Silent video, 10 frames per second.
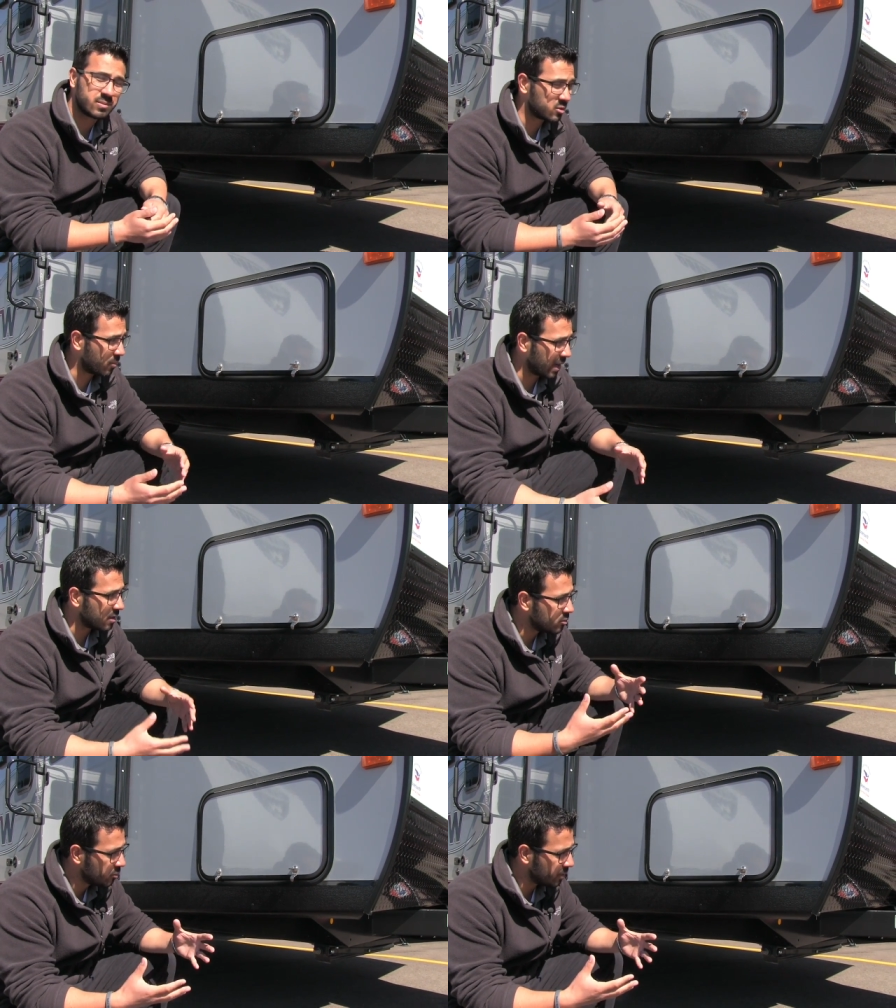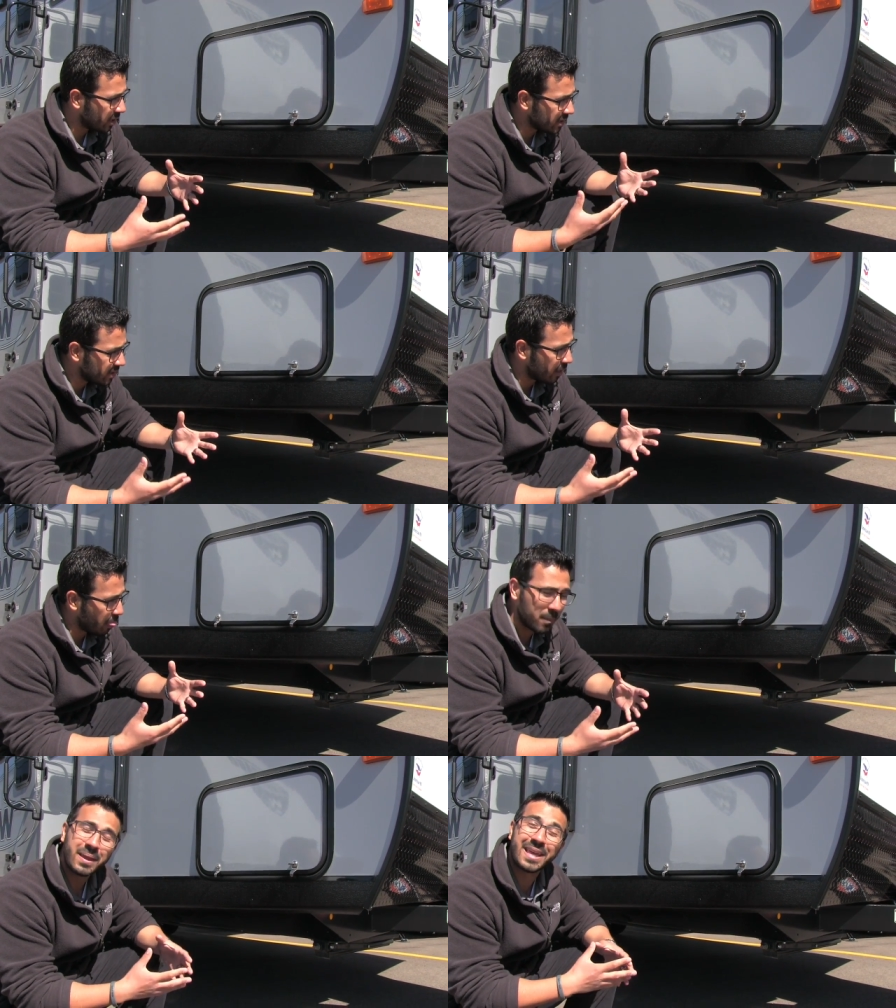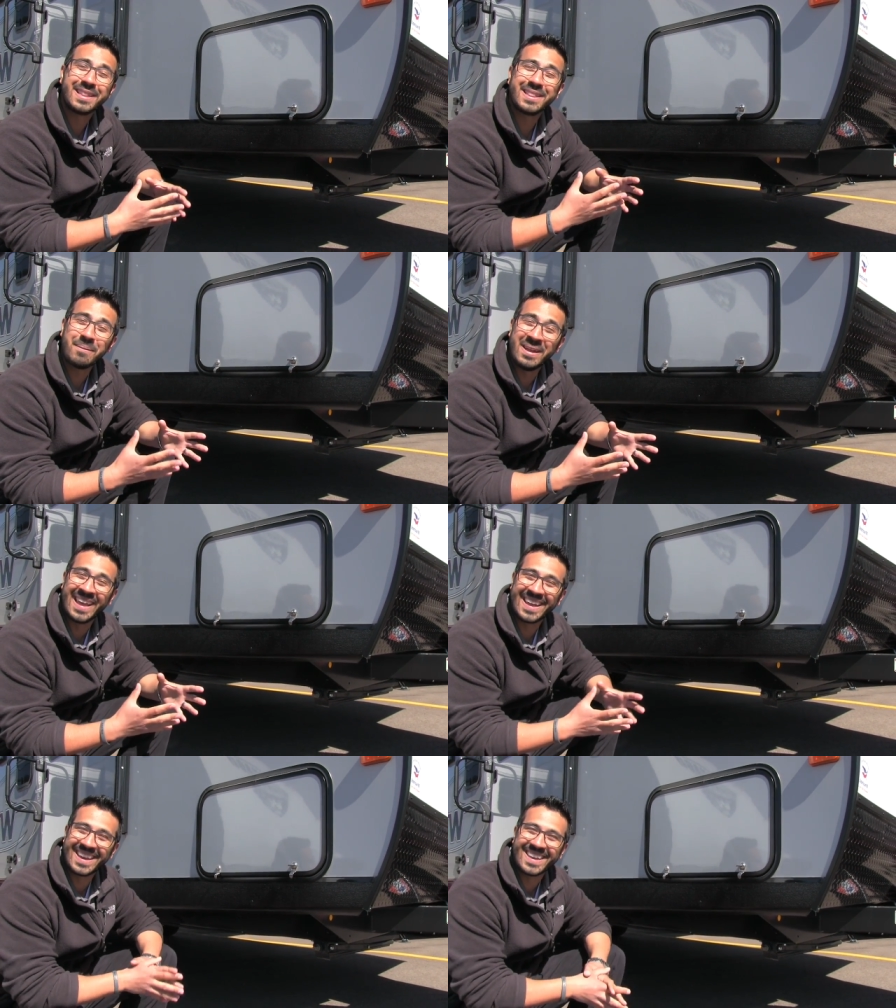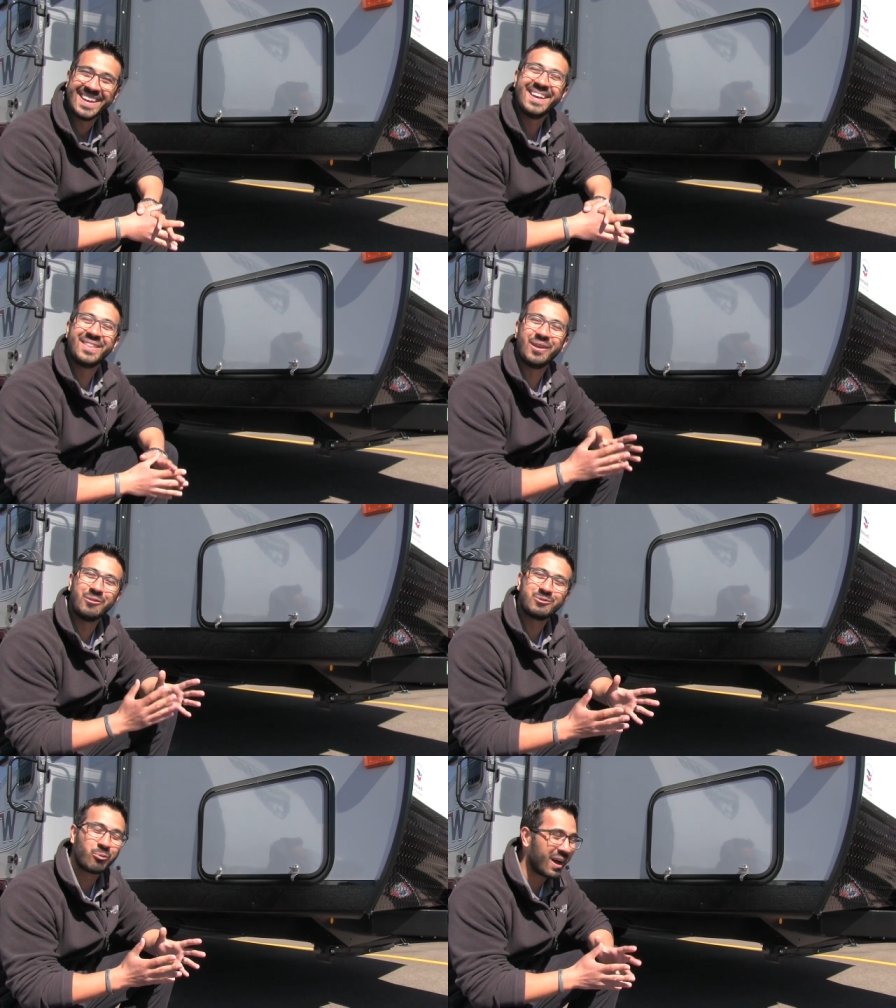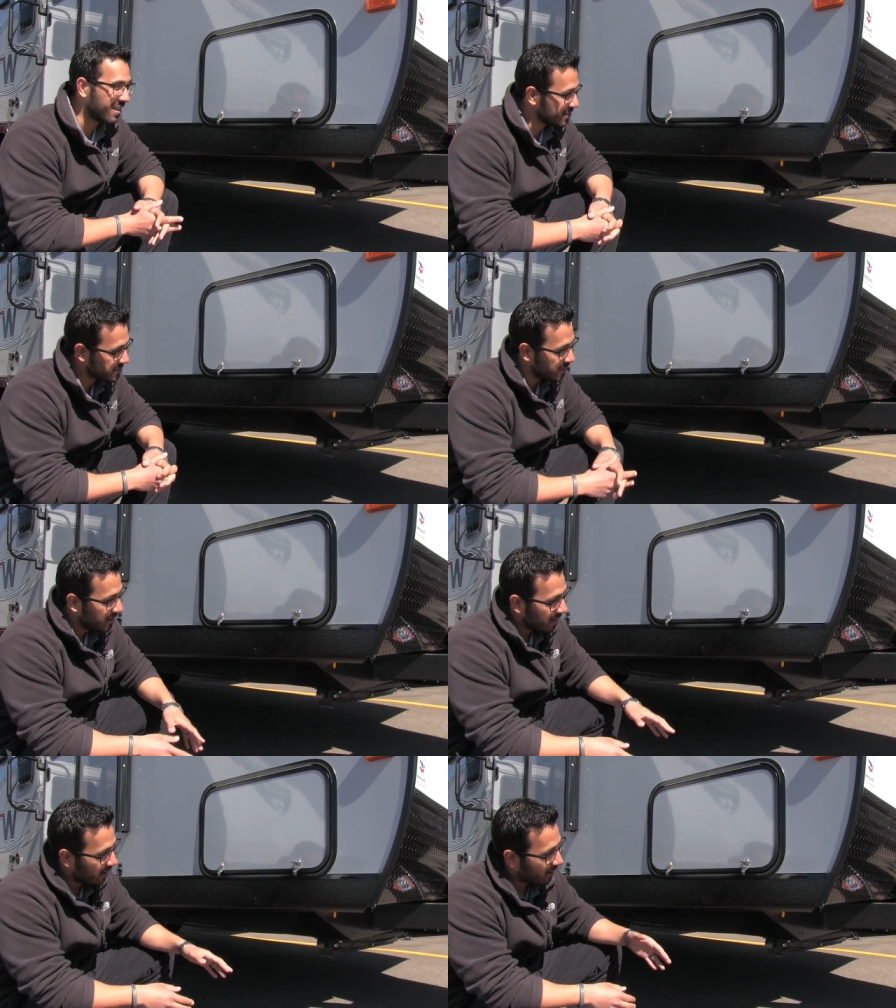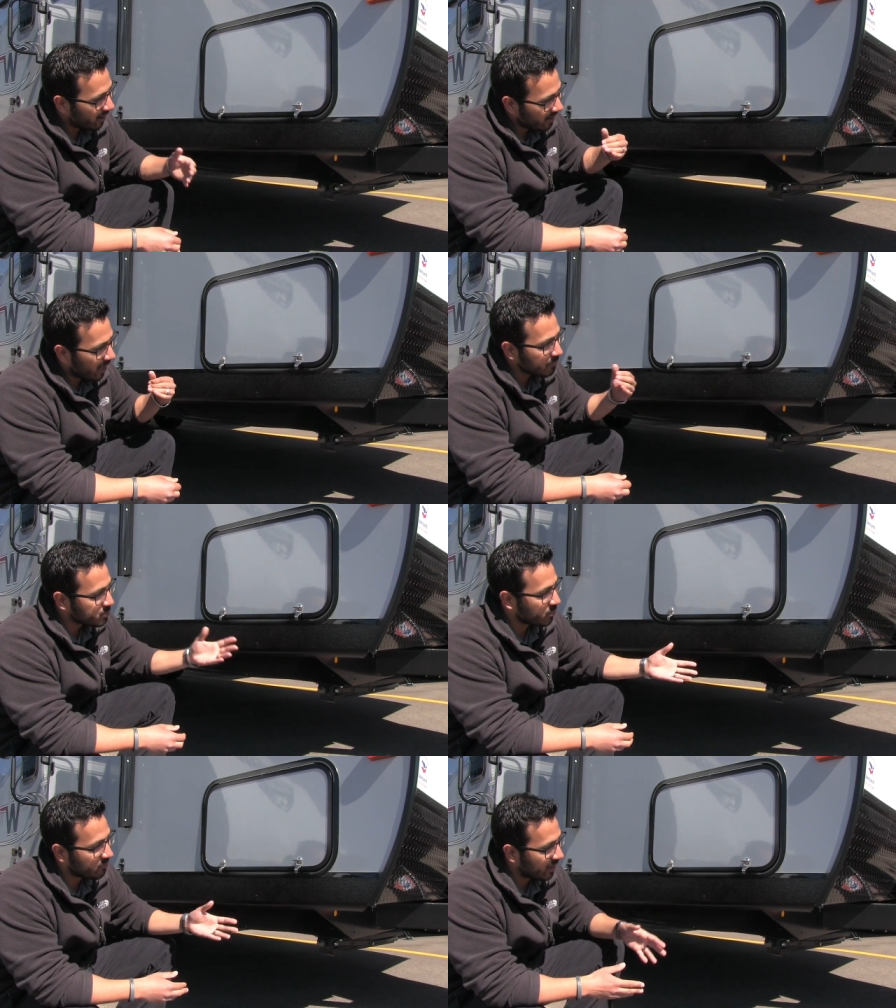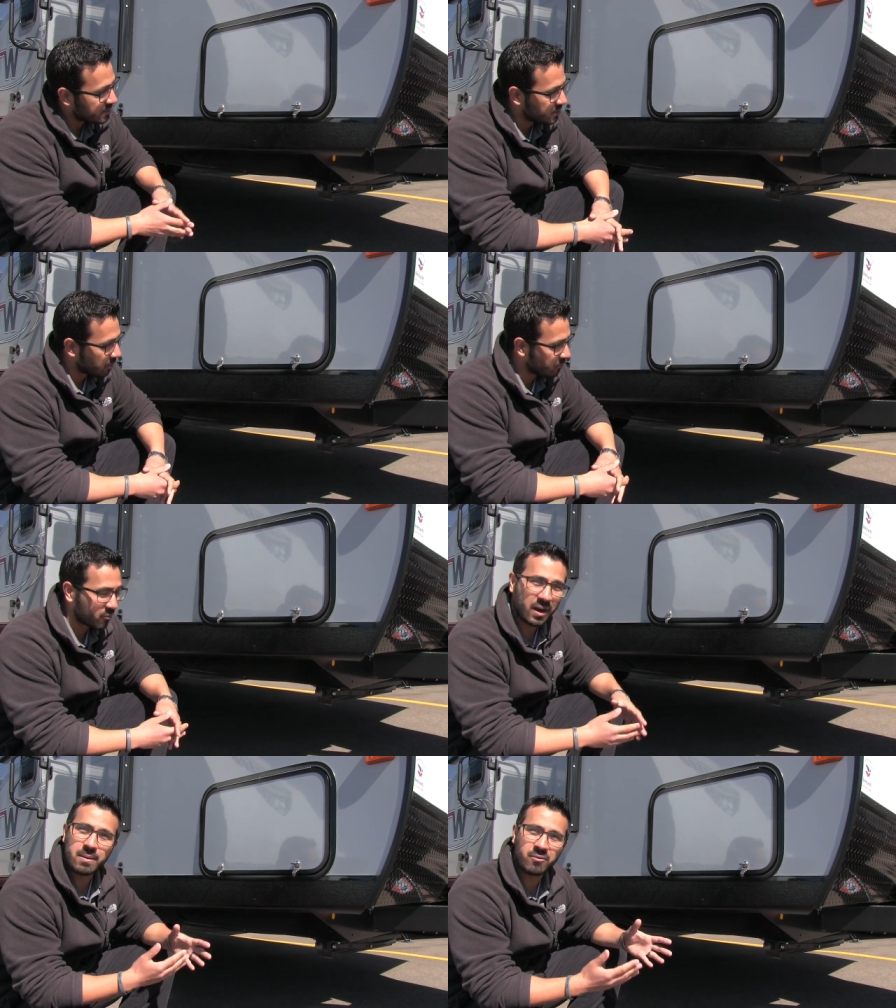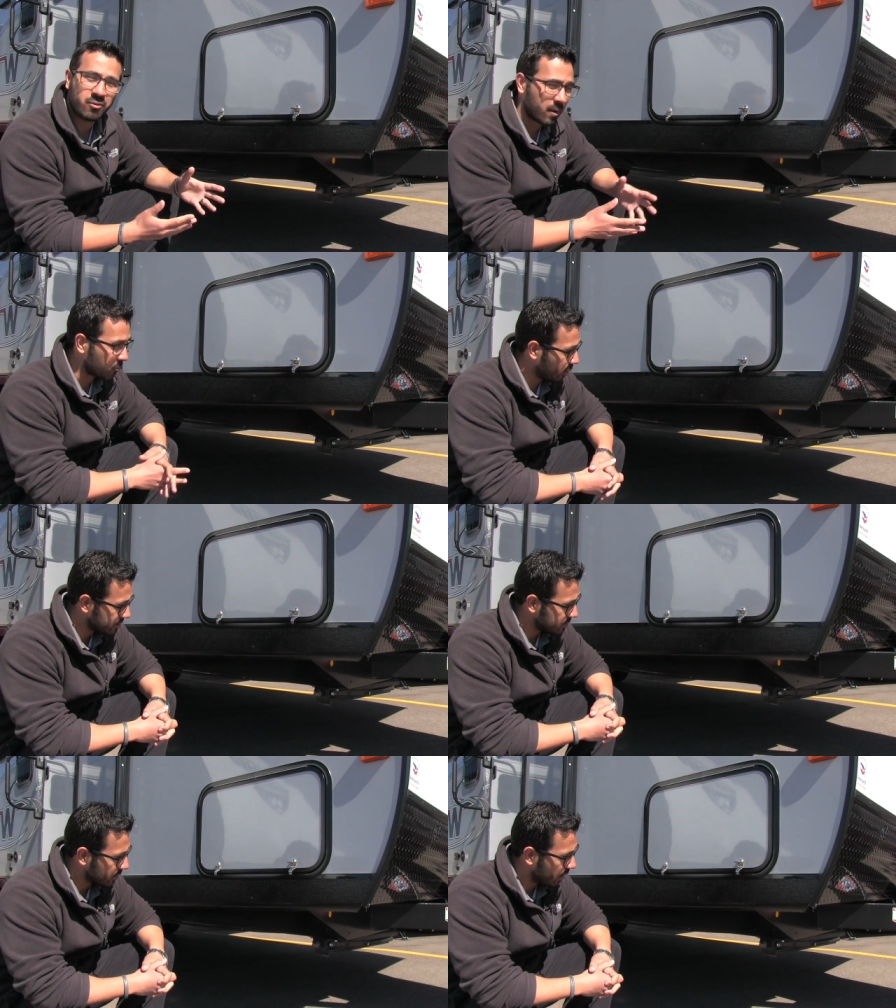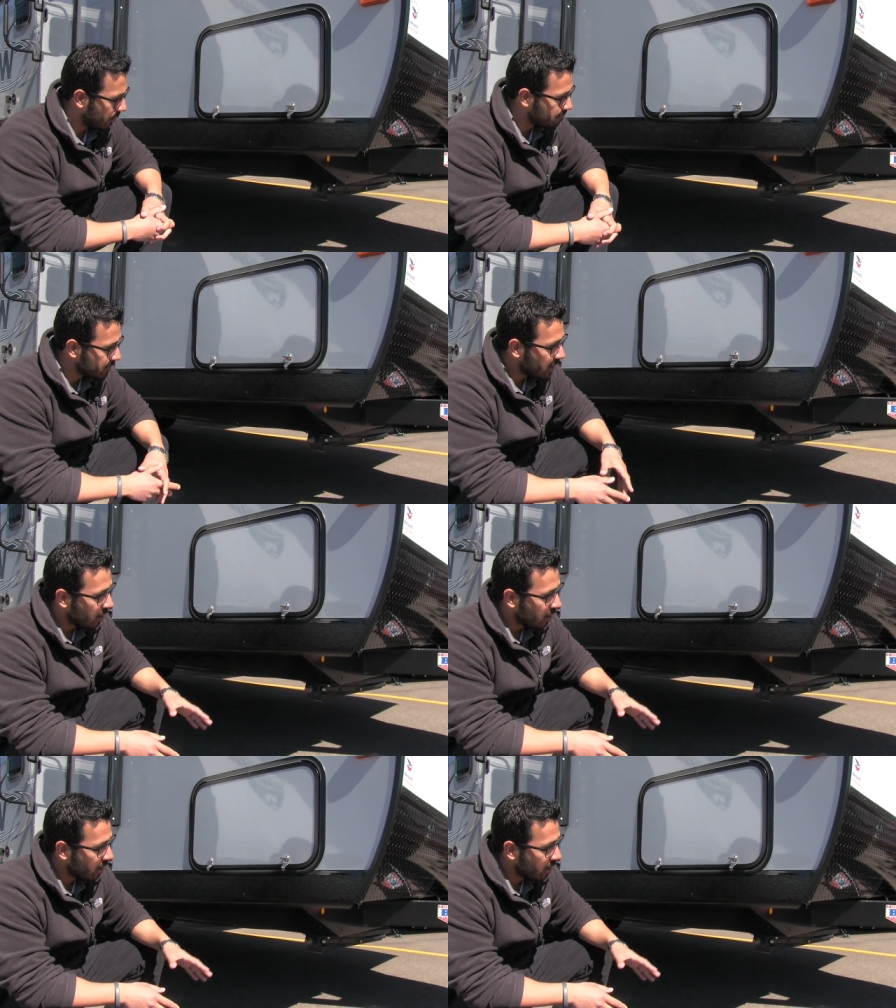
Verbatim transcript: So by eliminating those welds, uh, it helps prevent your frame from rusting up.